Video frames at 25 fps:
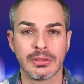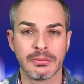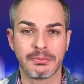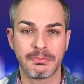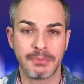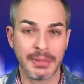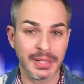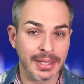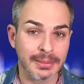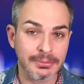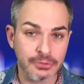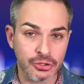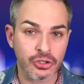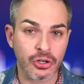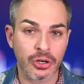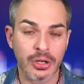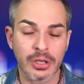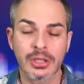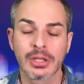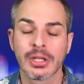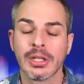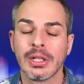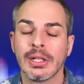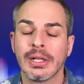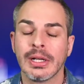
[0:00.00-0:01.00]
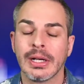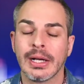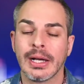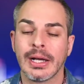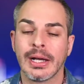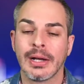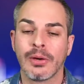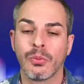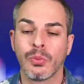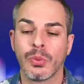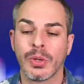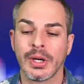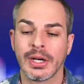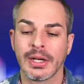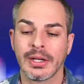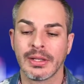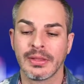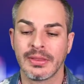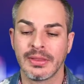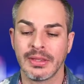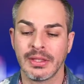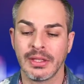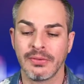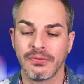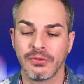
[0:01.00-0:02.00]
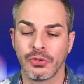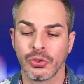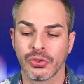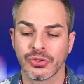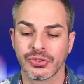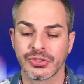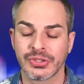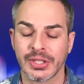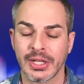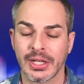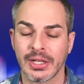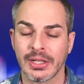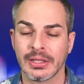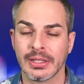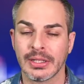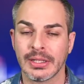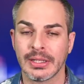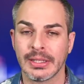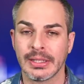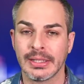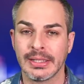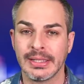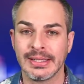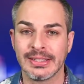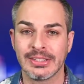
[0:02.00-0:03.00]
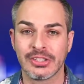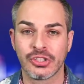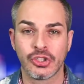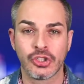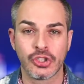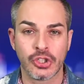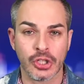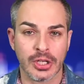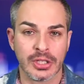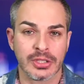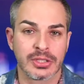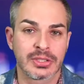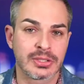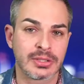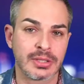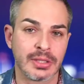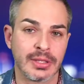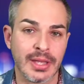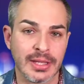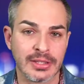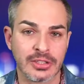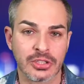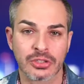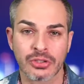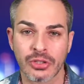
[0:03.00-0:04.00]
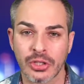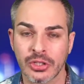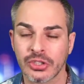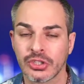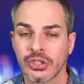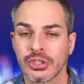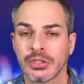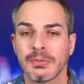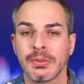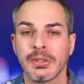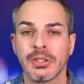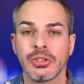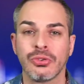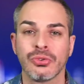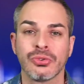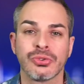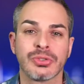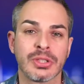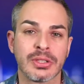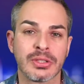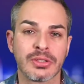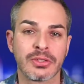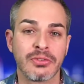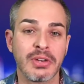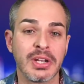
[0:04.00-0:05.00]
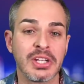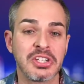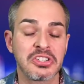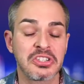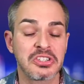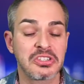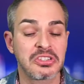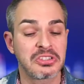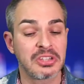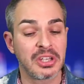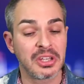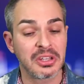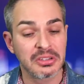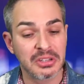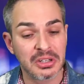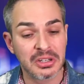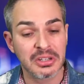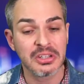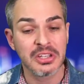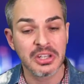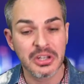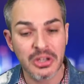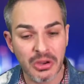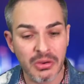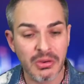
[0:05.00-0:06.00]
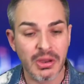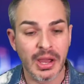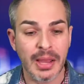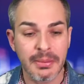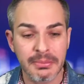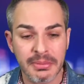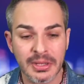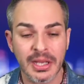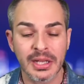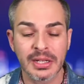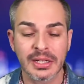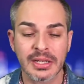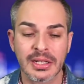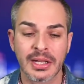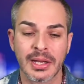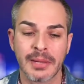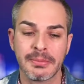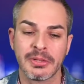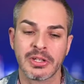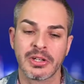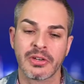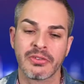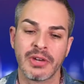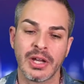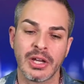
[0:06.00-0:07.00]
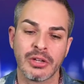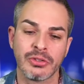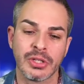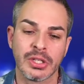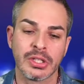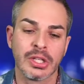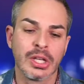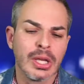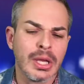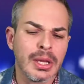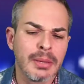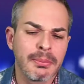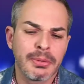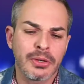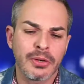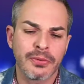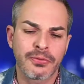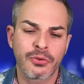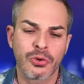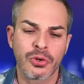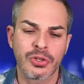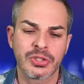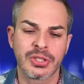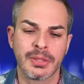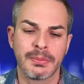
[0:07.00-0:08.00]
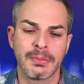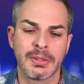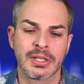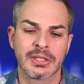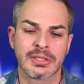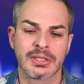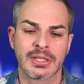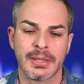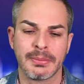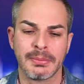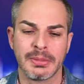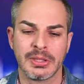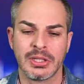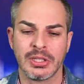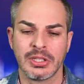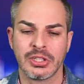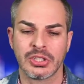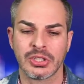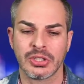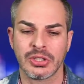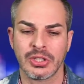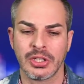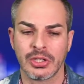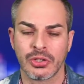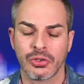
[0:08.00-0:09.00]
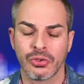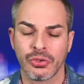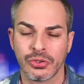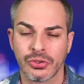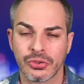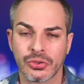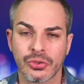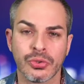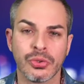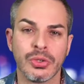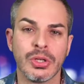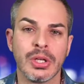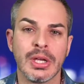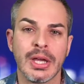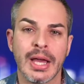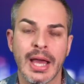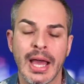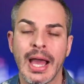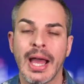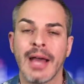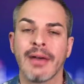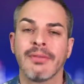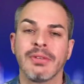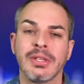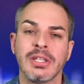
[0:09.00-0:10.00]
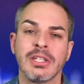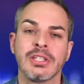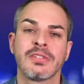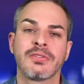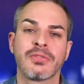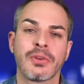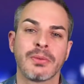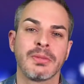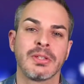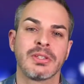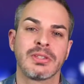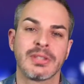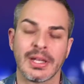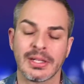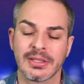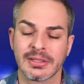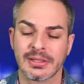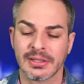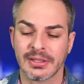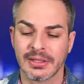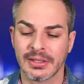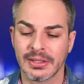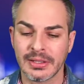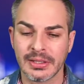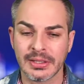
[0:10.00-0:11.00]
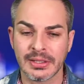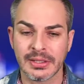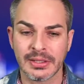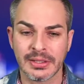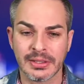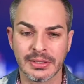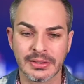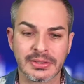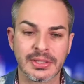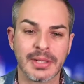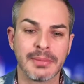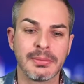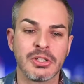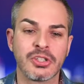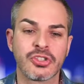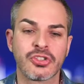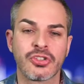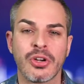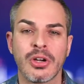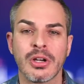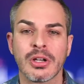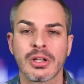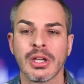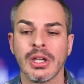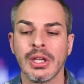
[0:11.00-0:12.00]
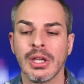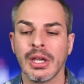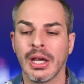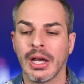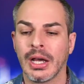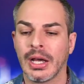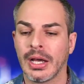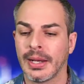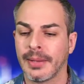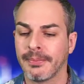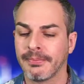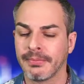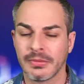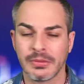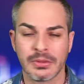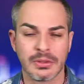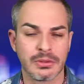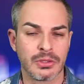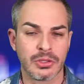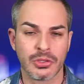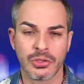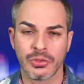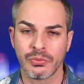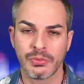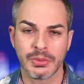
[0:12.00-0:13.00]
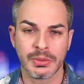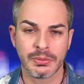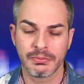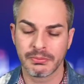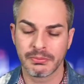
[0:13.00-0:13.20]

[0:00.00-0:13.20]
pickup truck, where the fuel cell is just, that technology is being used as a range extender. You know, I'm kind of coming around it. But of course, the biggest competition they're going to have is from the Tesla semi-truck. You know,